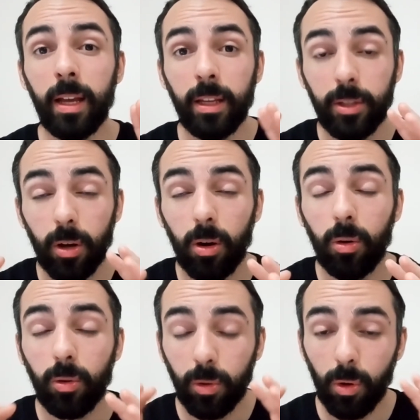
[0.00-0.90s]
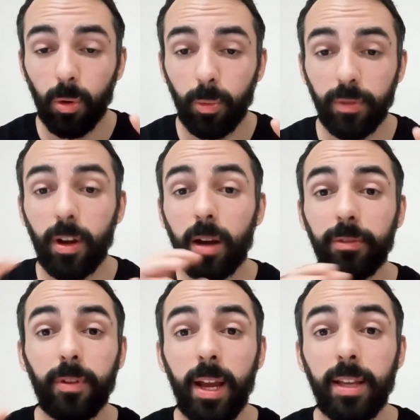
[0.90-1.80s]
So cool, we've got a
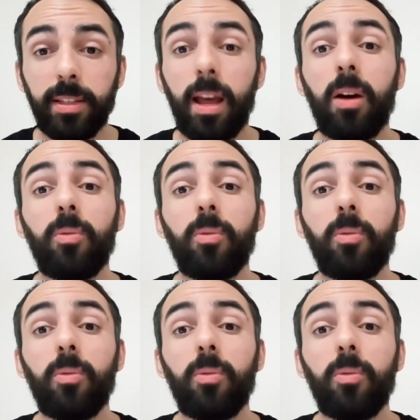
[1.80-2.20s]
phrase now.